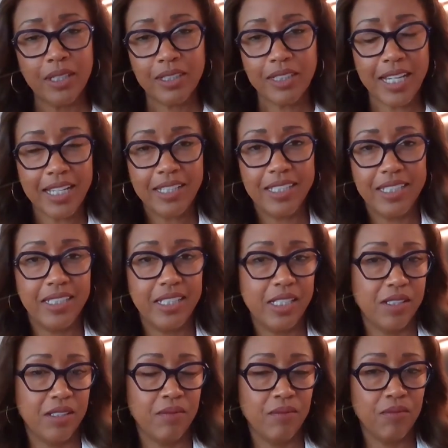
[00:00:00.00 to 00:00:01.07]
Like, it
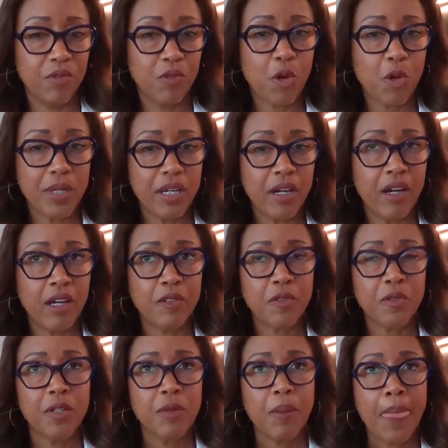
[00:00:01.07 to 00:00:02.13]
doesn't throw me off.